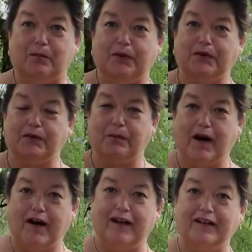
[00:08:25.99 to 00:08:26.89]
built
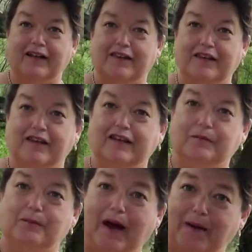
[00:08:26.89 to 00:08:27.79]
by the
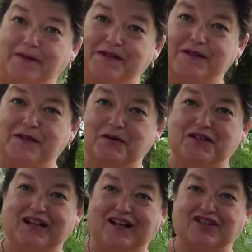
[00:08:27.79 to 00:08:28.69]
Baptist
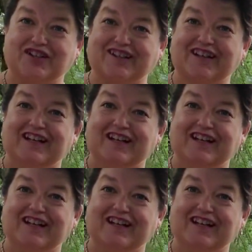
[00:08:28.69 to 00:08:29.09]
Association